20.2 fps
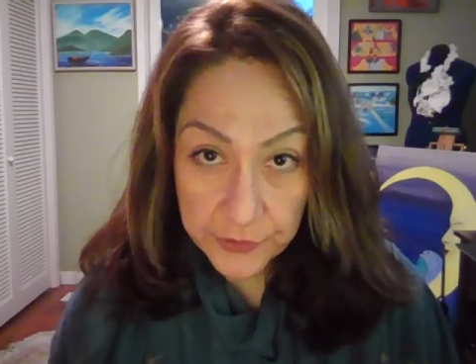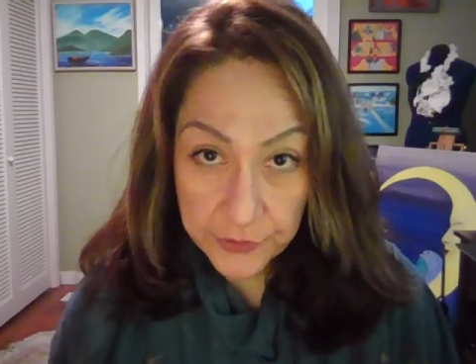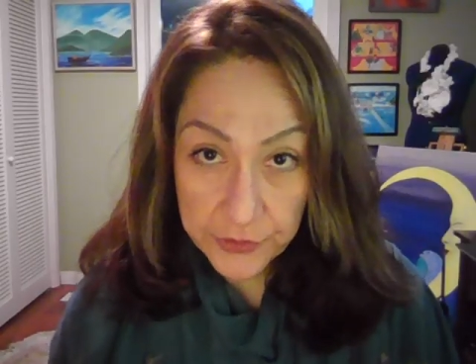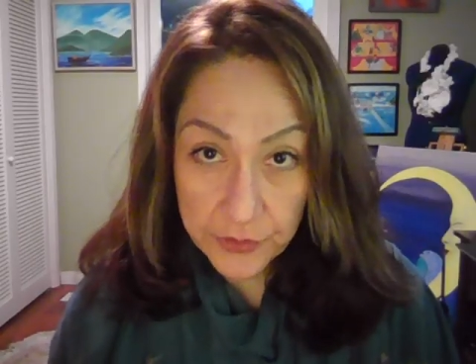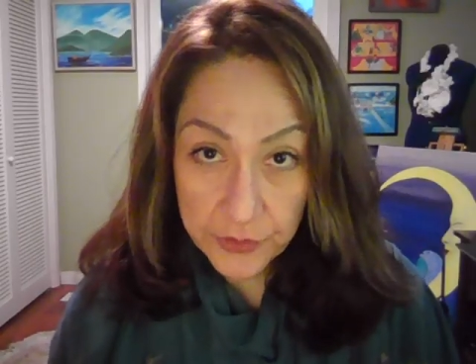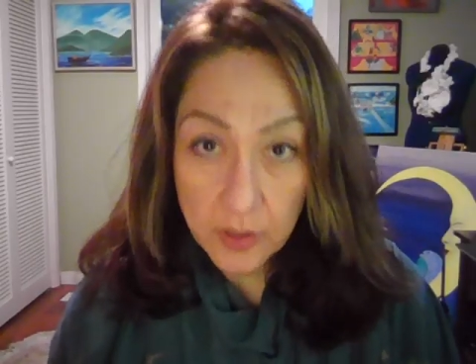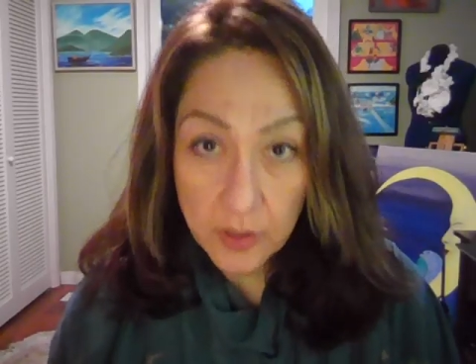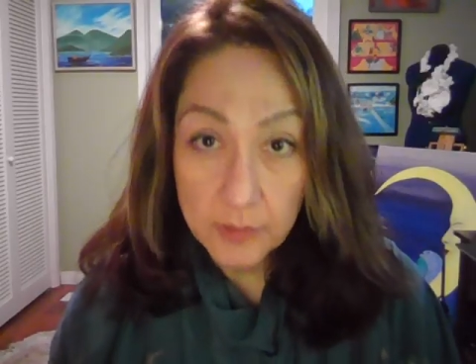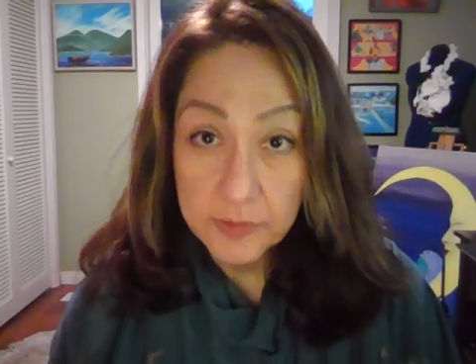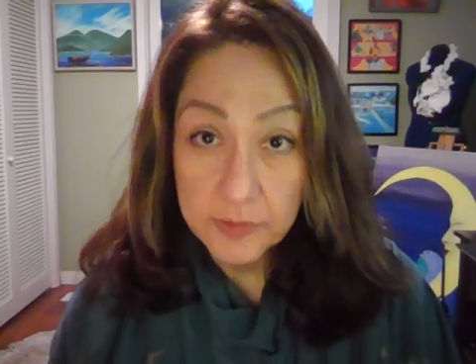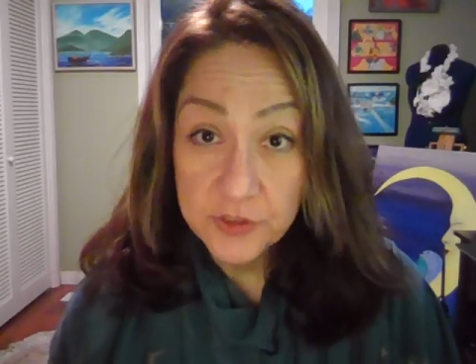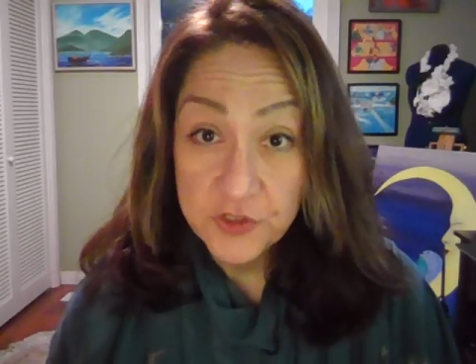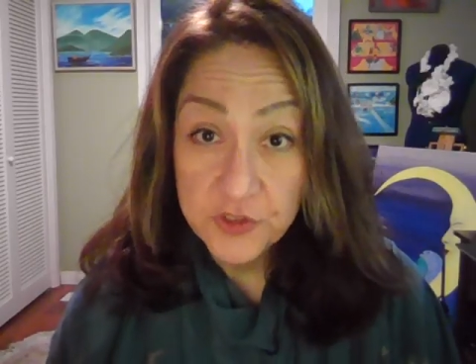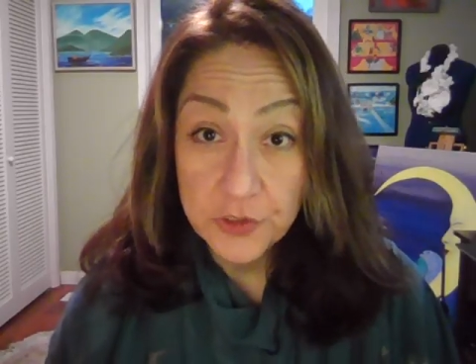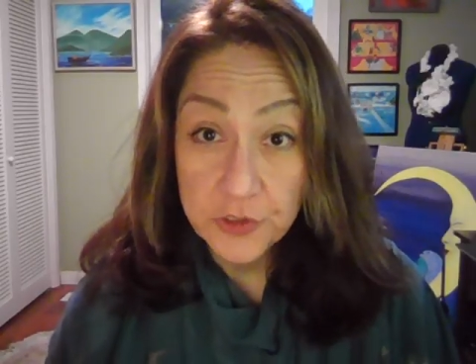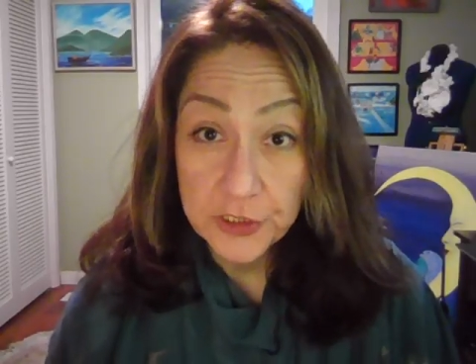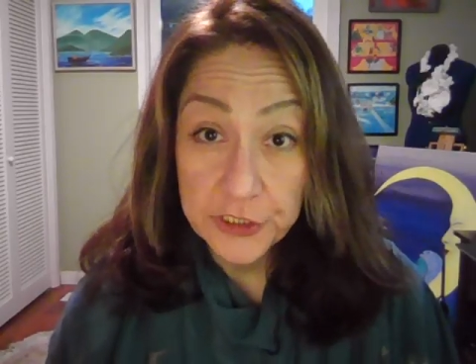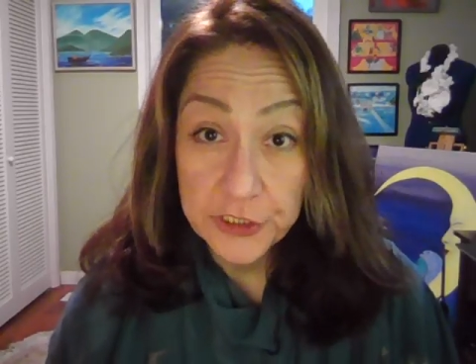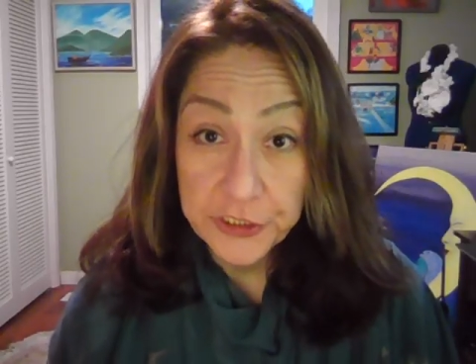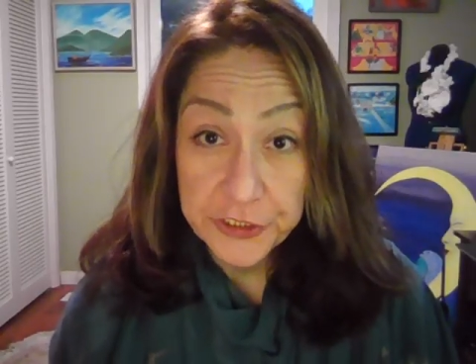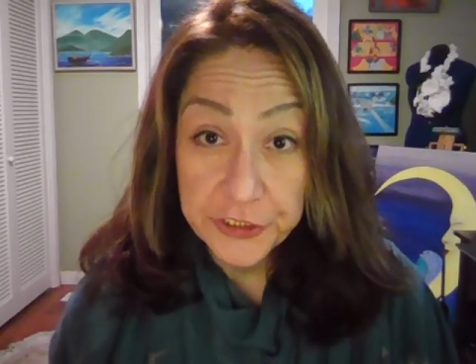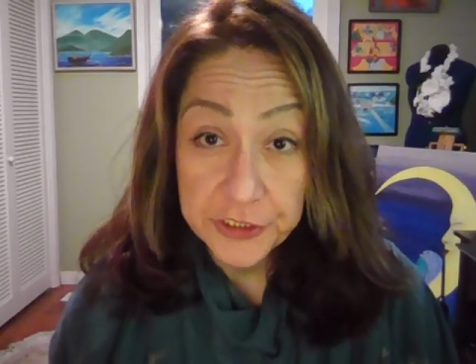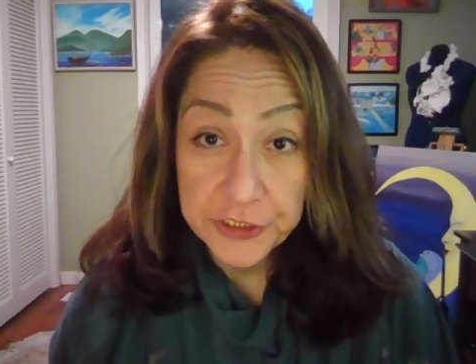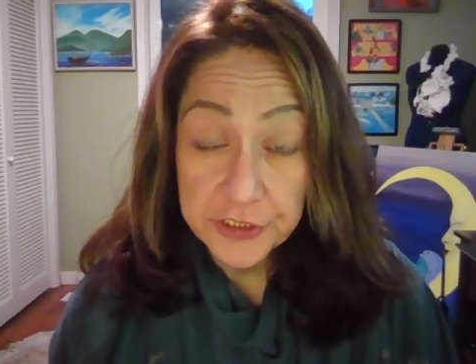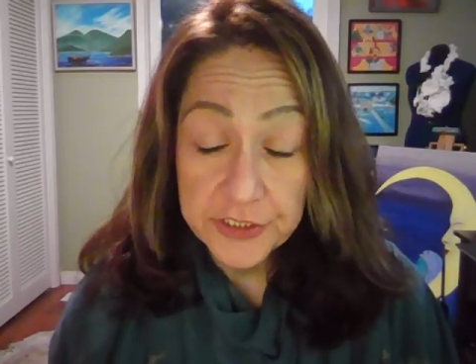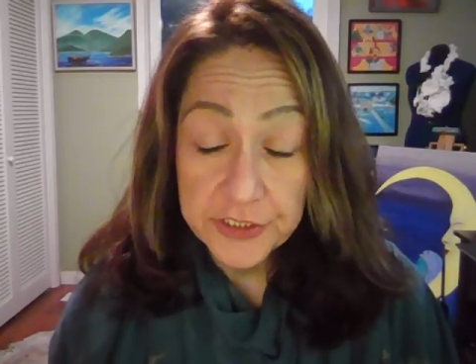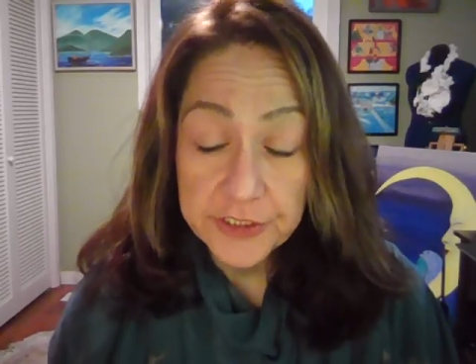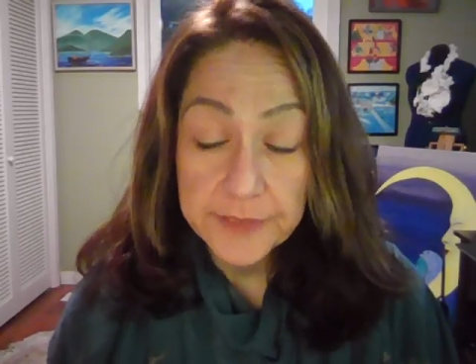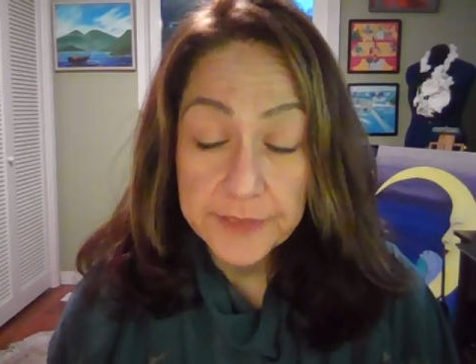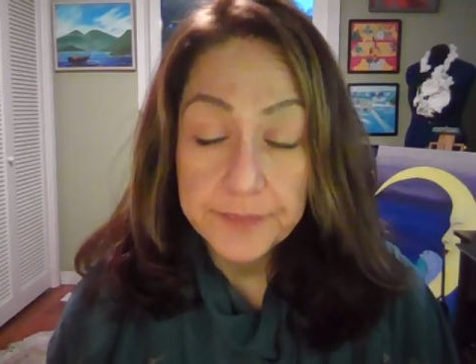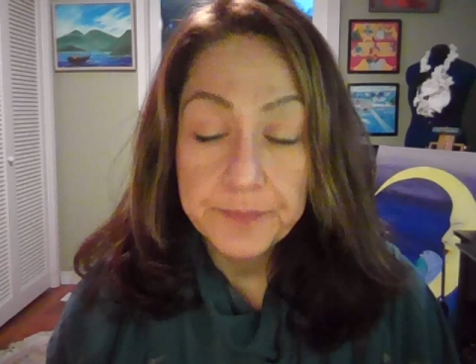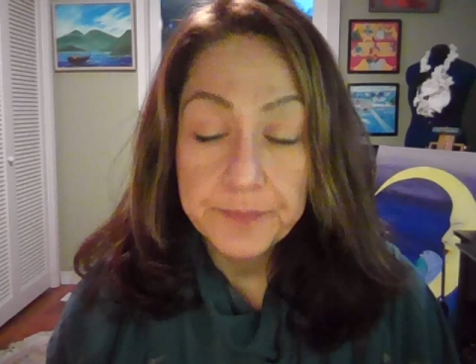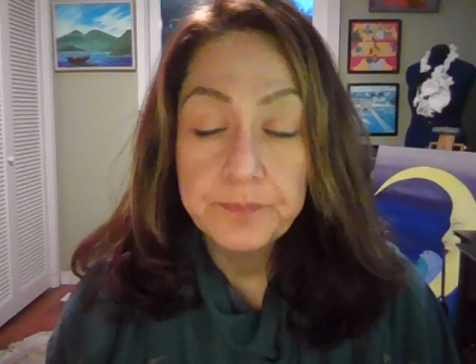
for you, how much you learned.